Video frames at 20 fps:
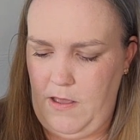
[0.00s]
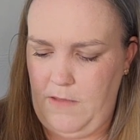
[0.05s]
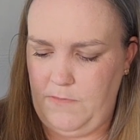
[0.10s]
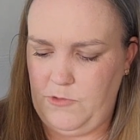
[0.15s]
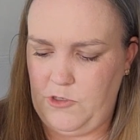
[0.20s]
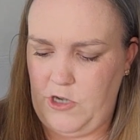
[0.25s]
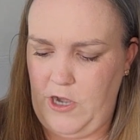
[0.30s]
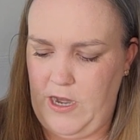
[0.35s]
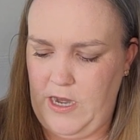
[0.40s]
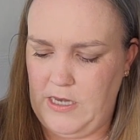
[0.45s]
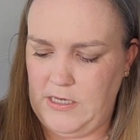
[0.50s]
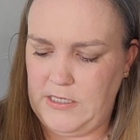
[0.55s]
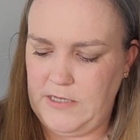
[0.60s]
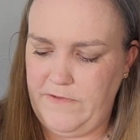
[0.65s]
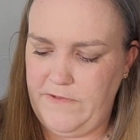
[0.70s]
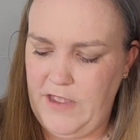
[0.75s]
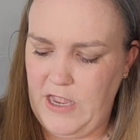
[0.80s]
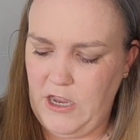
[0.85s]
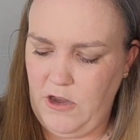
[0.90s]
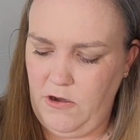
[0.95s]
I'm trying to
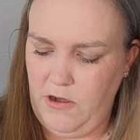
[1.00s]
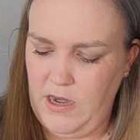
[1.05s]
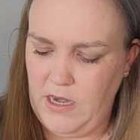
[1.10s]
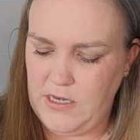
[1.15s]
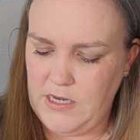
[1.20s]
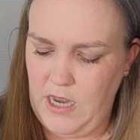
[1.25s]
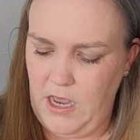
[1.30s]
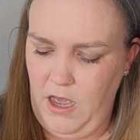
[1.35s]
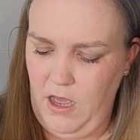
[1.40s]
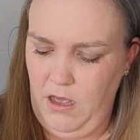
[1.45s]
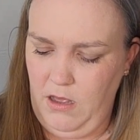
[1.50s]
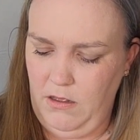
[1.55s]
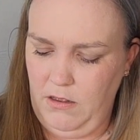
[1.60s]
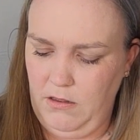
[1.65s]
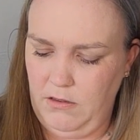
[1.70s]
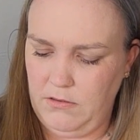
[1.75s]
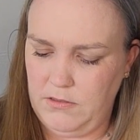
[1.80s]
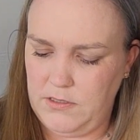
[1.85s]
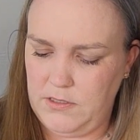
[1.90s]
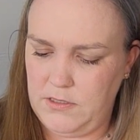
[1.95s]
figure it
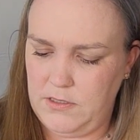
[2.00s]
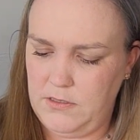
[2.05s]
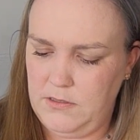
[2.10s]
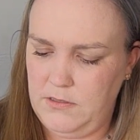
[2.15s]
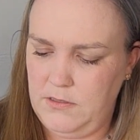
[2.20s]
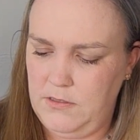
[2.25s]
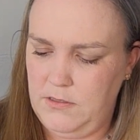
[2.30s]
out.